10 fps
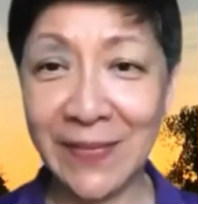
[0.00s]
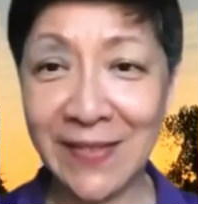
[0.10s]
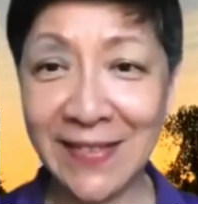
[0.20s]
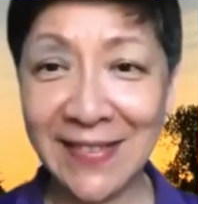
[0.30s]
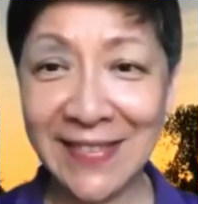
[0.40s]

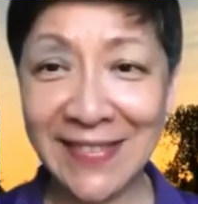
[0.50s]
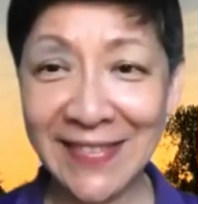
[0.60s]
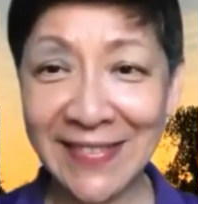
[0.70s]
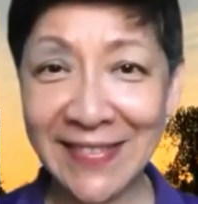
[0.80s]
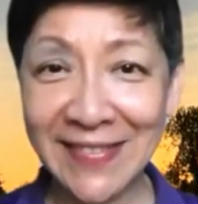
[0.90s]

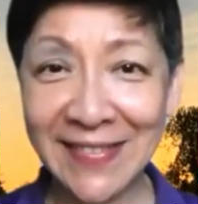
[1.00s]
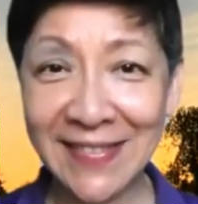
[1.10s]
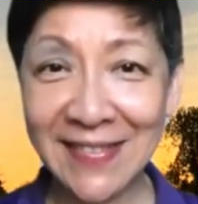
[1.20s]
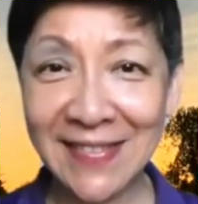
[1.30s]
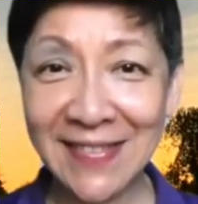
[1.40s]

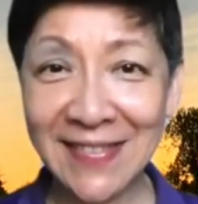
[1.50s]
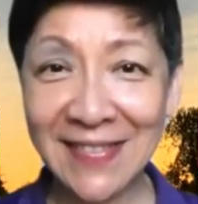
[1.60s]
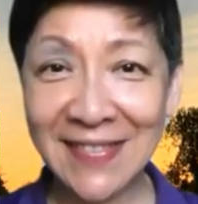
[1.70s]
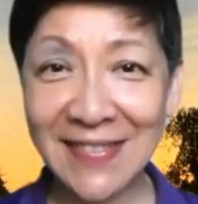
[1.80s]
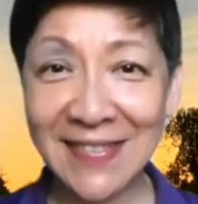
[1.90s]

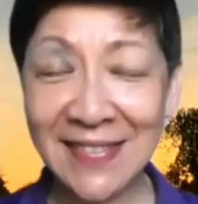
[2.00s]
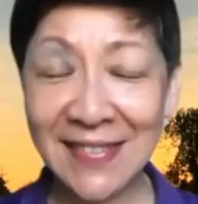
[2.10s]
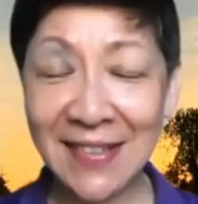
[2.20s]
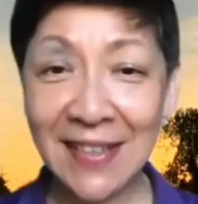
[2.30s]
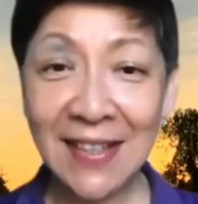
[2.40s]

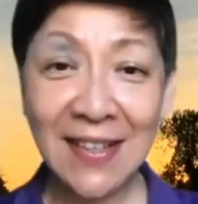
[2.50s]
Nobody speaks.